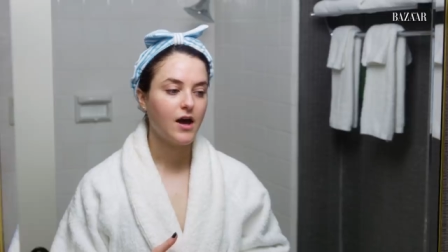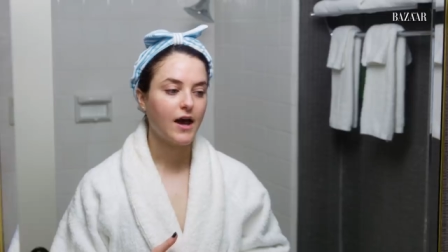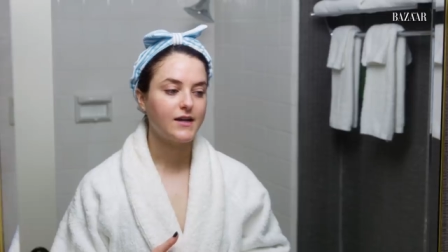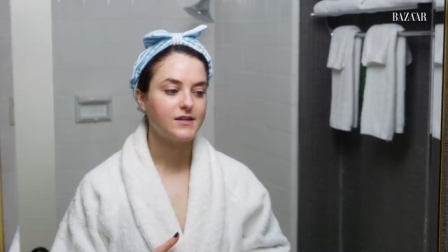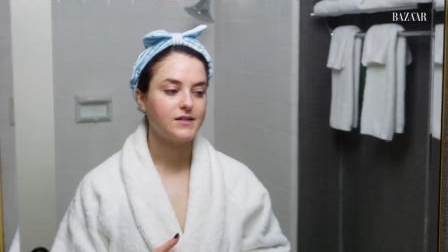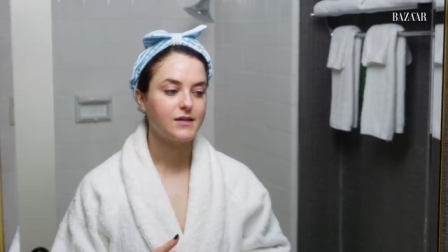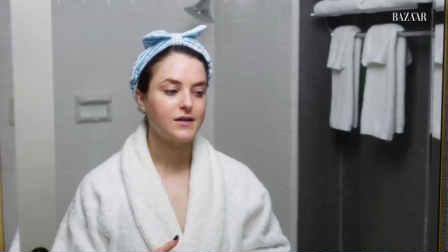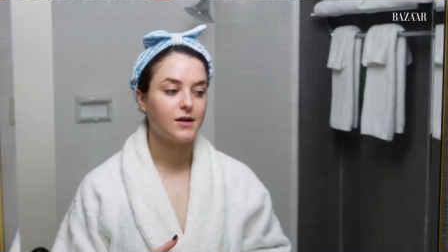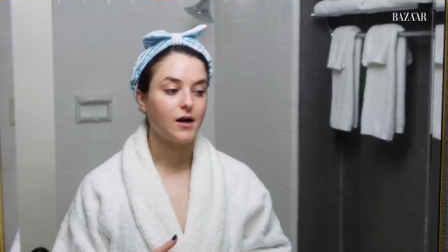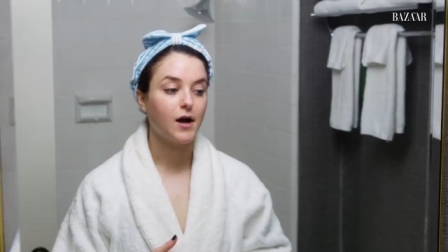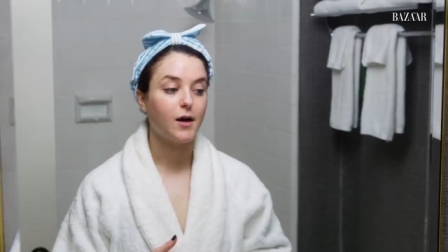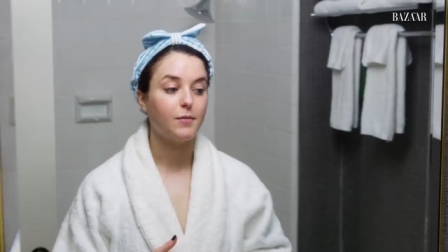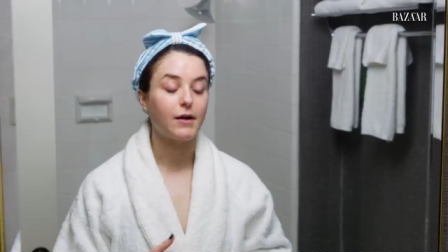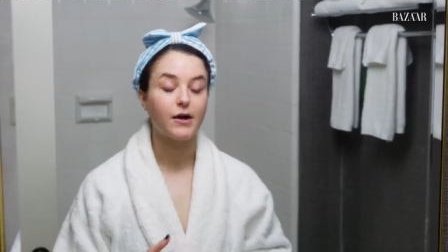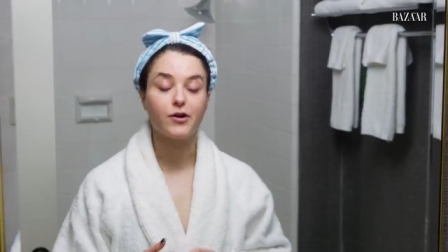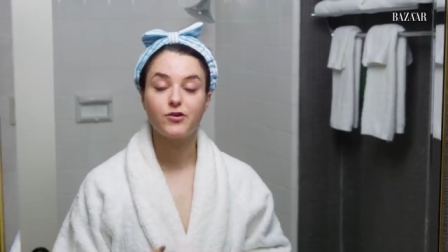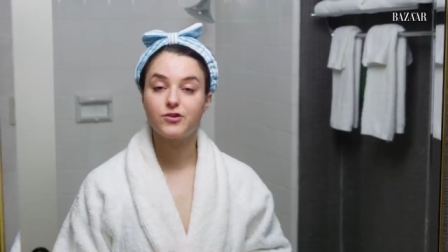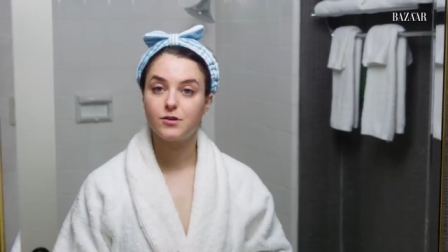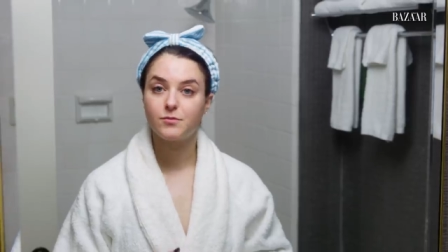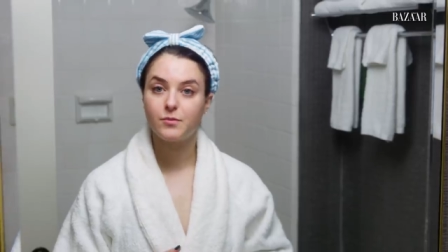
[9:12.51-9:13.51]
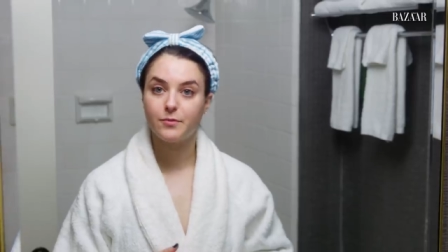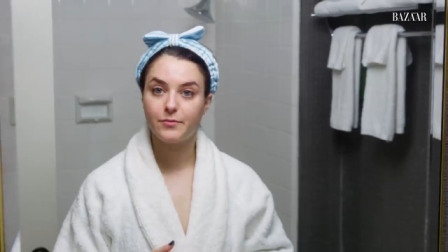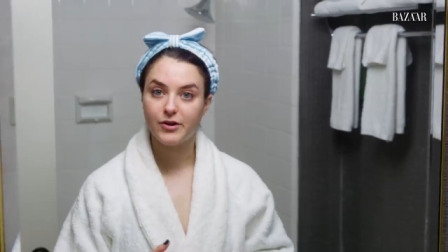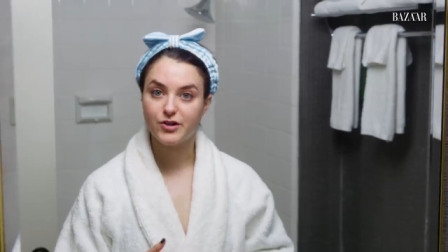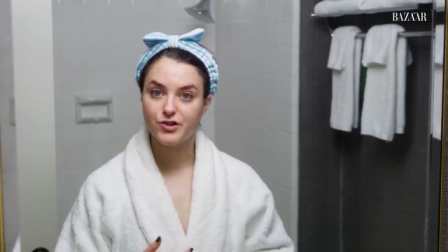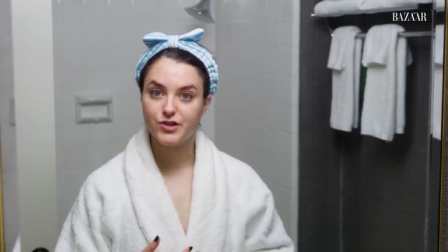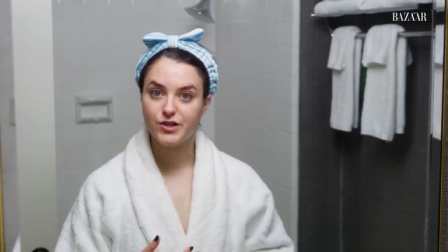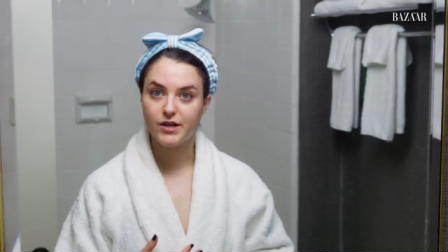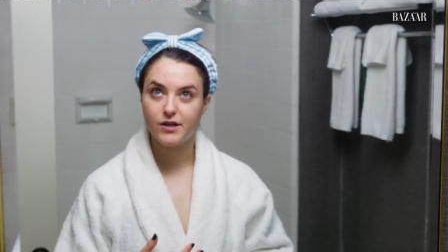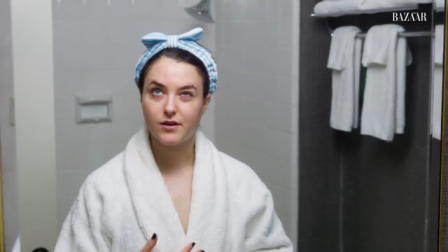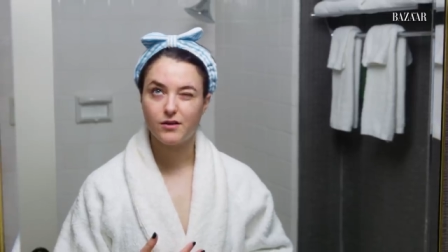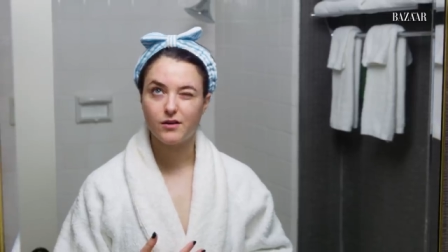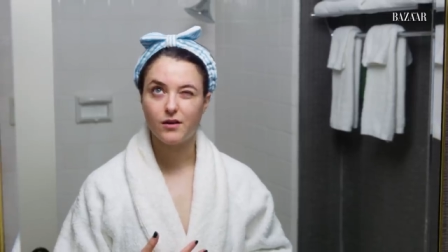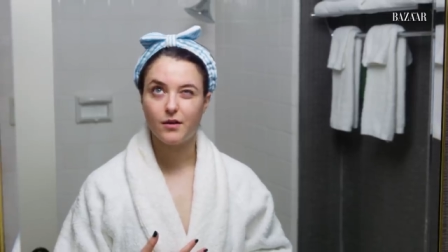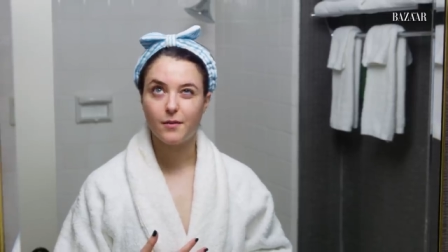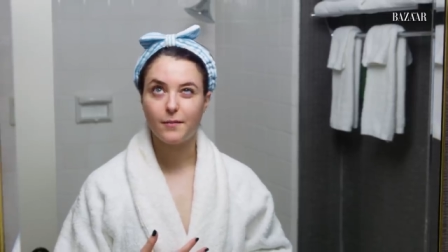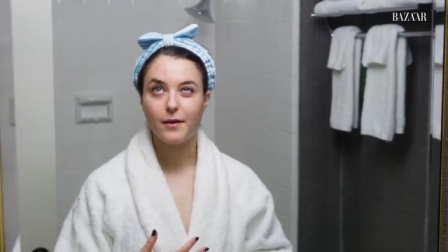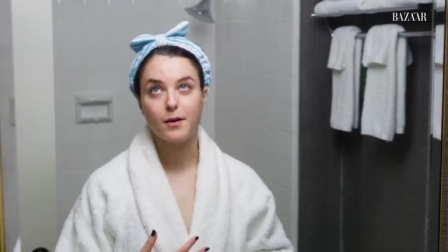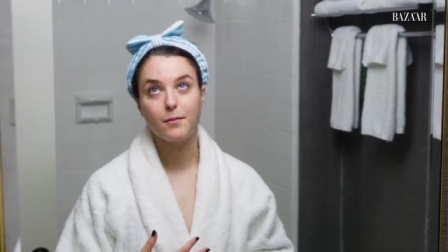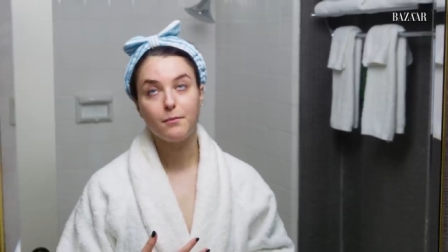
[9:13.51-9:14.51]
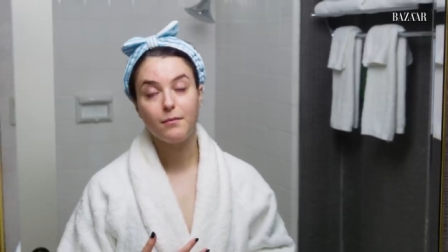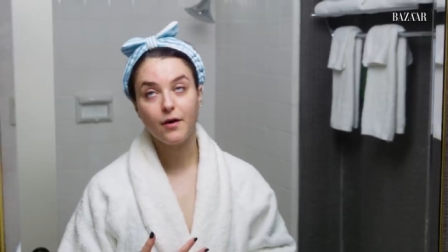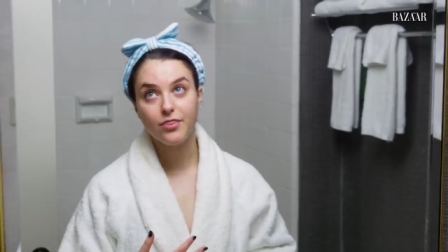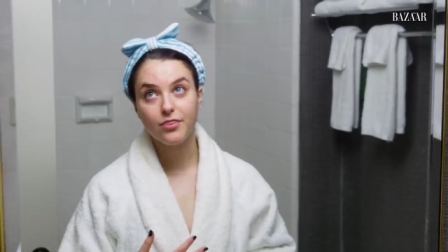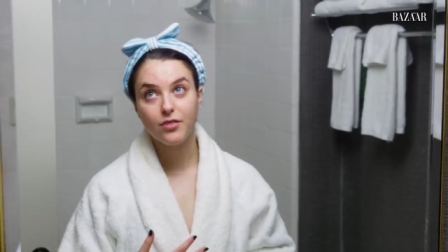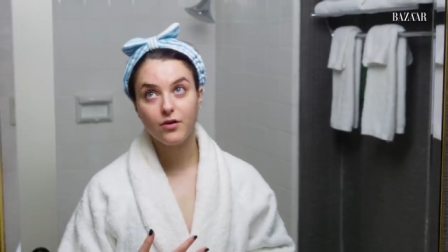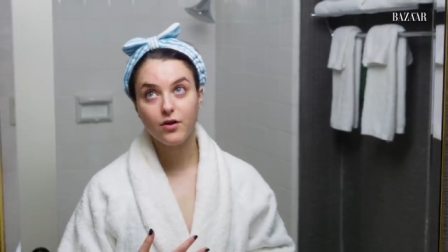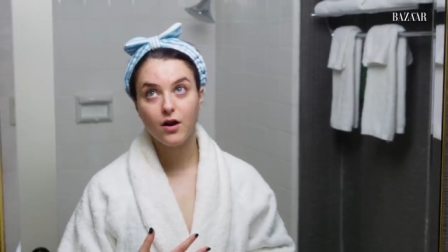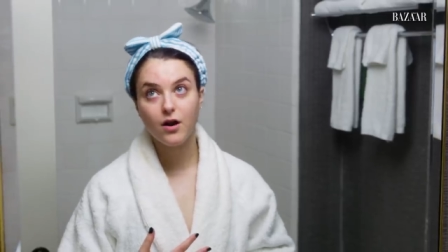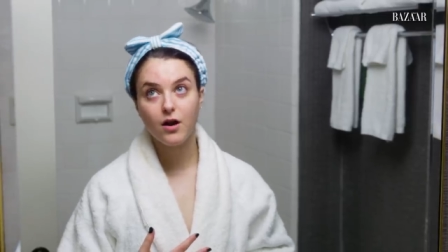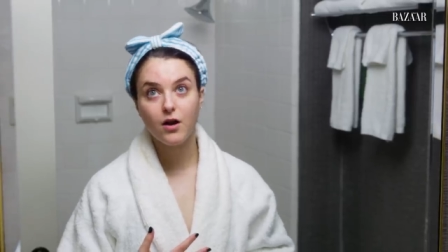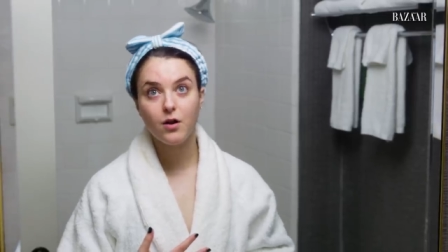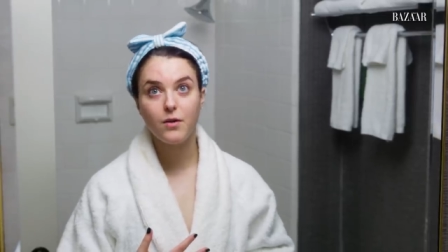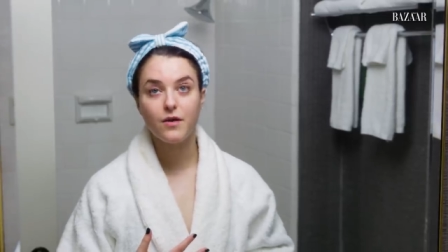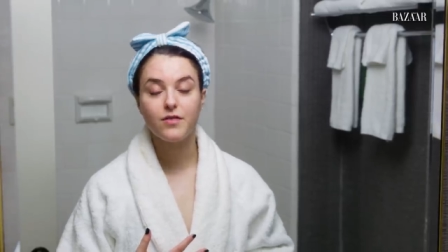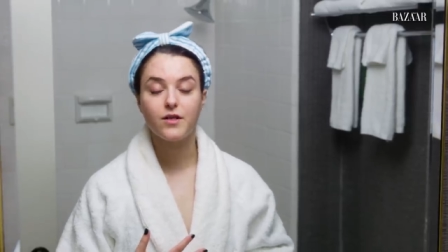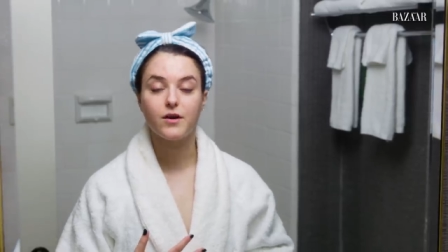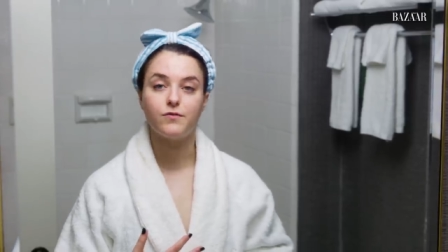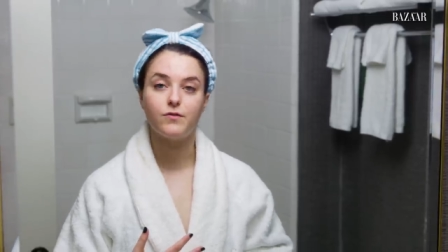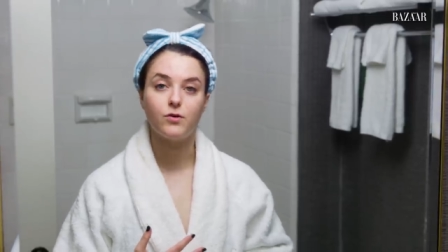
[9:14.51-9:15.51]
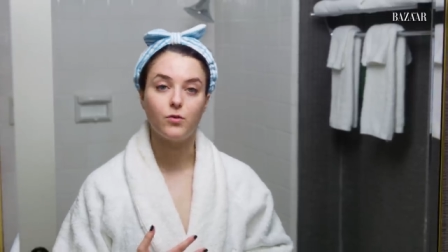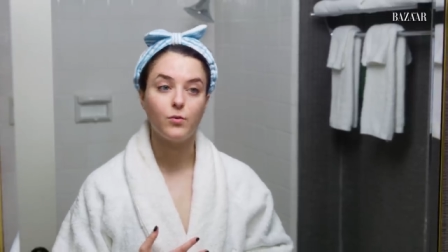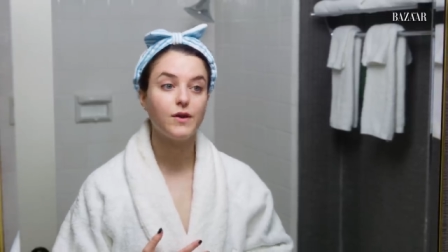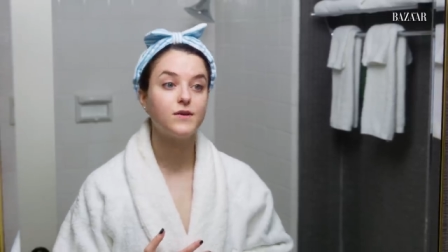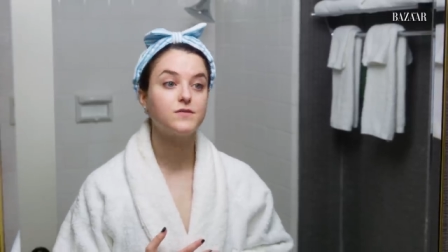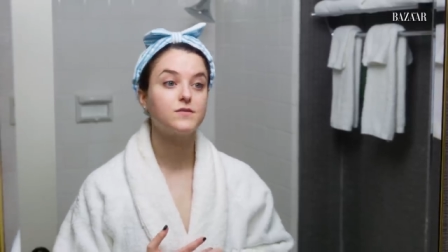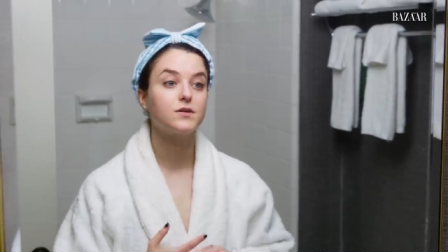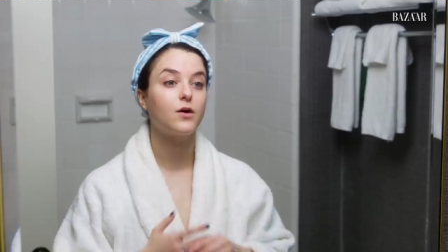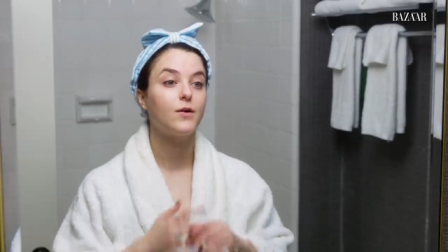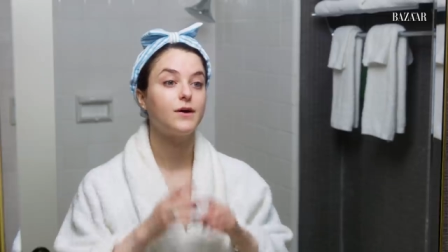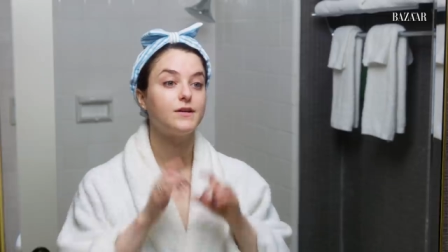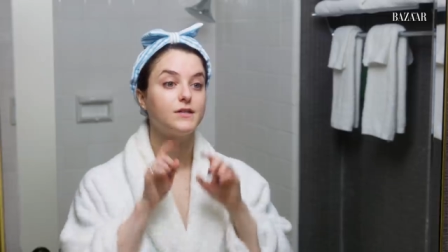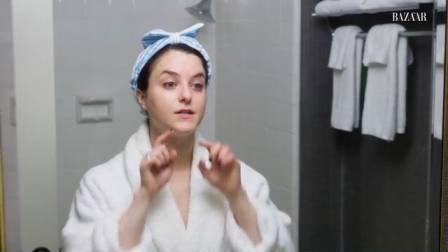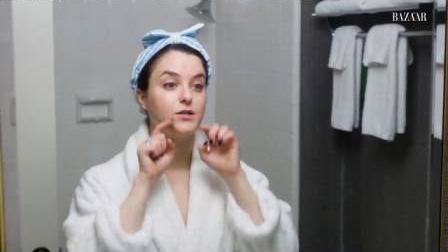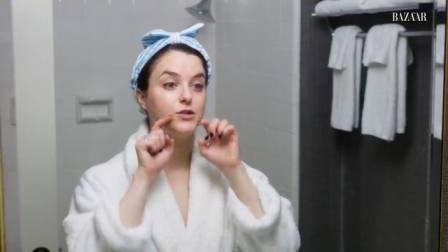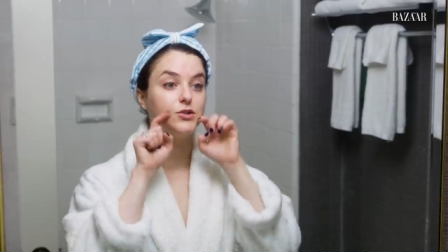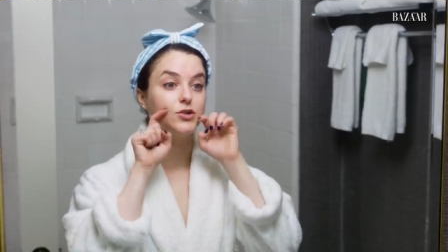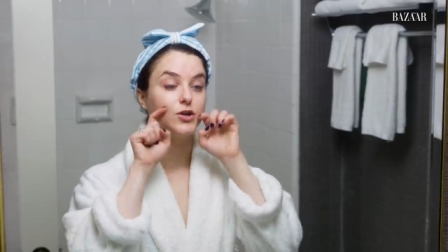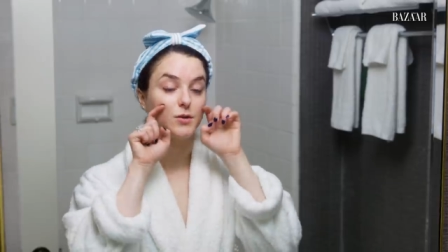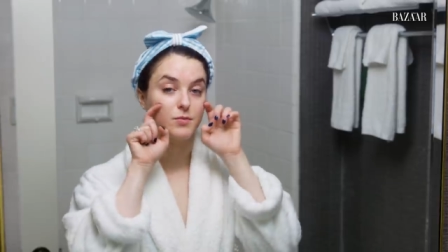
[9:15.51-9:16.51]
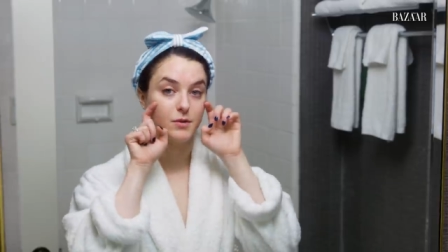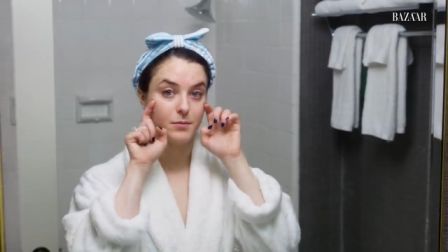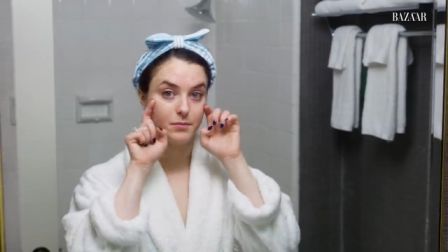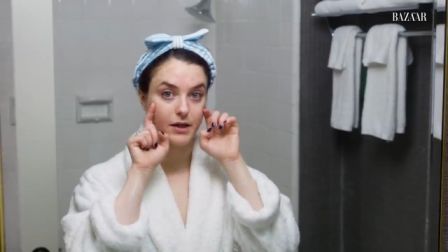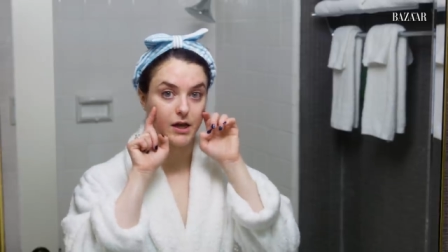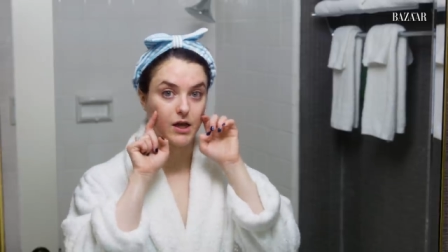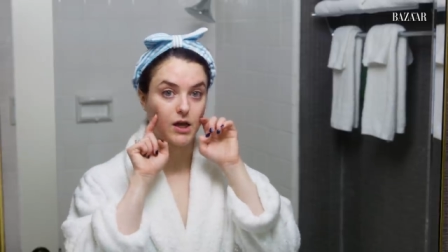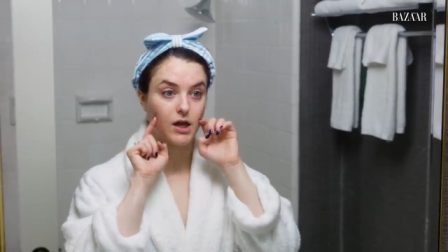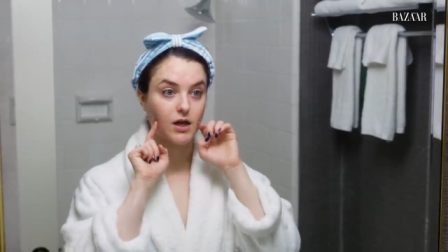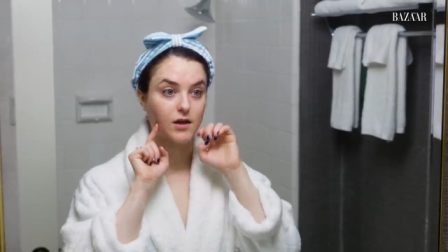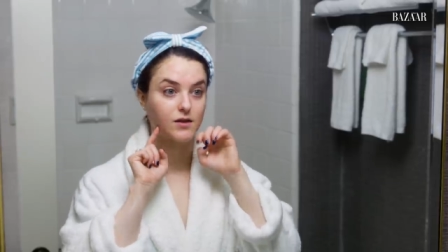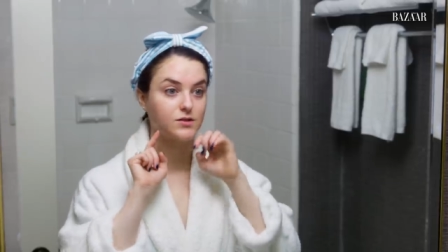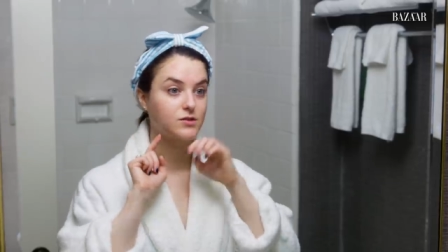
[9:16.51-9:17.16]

I did a microdermabrasion about a month ago, and then a few weeks ago I did dermaplaning.